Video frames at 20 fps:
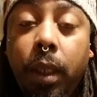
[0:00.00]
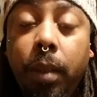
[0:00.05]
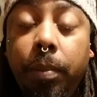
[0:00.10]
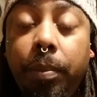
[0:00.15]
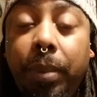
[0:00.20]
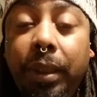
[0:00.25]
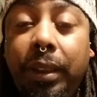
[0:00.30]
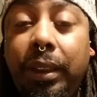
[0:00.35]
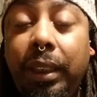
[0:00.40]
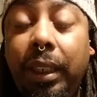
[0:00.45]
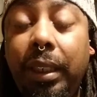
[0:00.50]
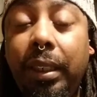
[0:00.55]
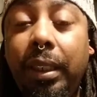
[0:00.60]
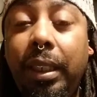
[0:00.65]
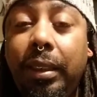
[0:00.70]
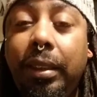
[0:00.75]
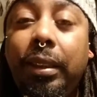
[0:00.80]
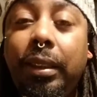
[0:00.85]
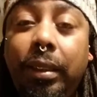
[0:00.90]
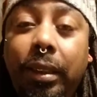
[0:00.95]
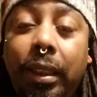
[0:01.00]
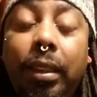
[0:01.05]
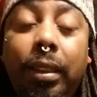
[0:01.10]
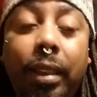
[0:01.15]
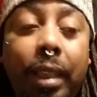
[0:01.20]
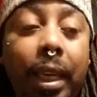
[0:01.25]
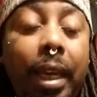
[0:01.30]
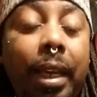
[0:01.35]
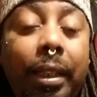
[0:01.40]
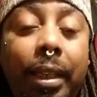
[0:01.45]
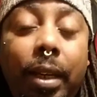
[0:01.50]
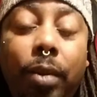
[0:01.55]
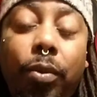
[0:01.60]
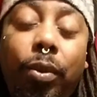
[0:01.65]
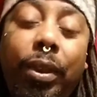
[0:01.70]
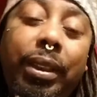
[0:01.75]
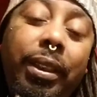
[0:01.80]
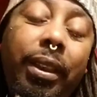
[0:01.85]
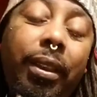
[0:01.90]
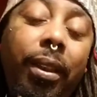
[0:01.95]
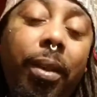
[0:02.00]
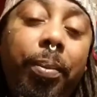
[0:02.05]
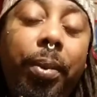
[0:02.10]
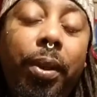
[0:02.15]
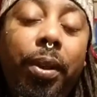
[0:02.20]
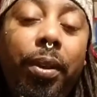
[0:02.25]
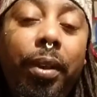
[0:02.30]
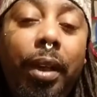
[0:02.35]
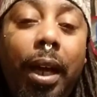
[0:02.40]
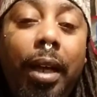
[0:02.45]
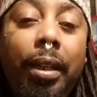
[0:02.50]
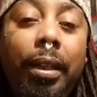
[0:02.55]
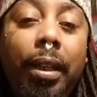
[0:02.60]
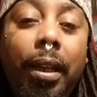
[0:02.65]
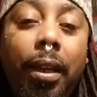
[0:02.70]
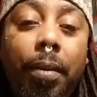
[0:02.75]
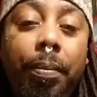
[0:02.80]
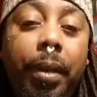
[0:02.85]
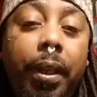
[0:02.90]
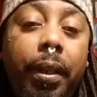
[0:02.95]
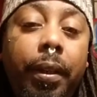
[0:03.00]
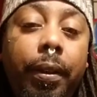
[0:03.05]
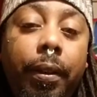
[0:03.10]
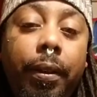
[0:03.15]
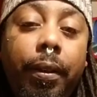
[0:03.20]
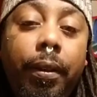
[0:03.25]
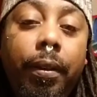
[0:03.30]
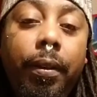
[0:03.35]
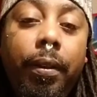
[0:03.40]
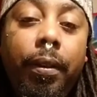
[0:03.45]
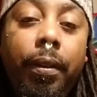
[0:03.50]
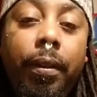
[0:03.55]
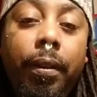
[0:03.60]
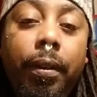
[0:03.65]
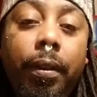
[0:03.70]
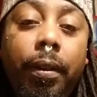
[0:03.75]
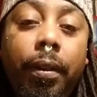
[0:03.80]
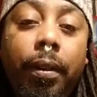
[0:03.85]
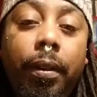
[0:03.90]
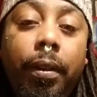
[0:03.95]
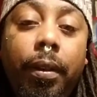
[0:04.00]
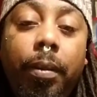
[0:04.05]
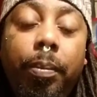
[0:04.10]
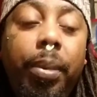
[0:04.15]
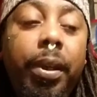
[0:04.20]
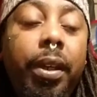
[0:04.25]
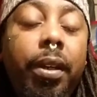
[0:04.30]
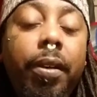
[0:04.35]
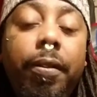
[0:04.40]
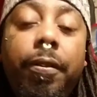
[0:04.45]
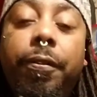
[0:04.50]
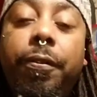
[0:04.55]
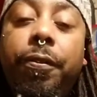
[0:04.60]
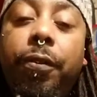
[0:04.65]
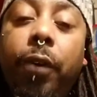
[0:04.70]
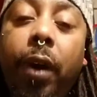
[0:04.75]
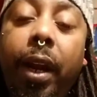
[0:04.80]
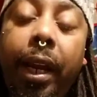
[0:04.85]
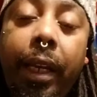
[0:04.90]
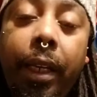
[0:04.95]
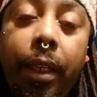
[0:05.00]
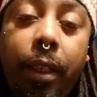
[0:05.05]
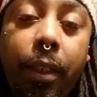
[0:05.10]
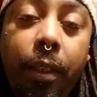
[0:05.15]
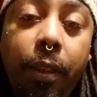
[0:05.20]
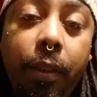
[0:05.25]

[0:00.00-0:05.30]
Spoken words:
But see, this is the thing that we sit up here, goddamn me, be afraid.